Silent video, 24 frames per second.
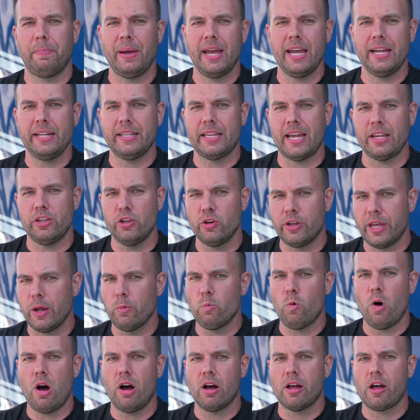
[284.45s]
paint, that you
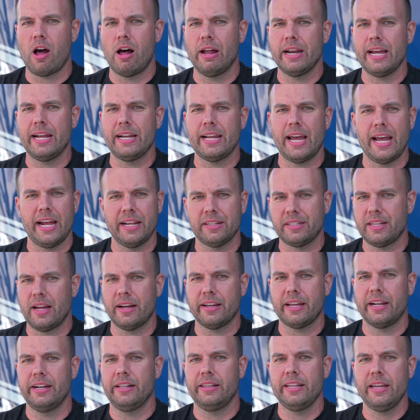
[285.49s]
can walk on it, and it's
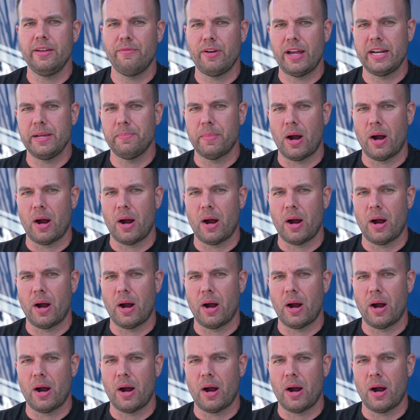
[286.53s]
not gonna leave any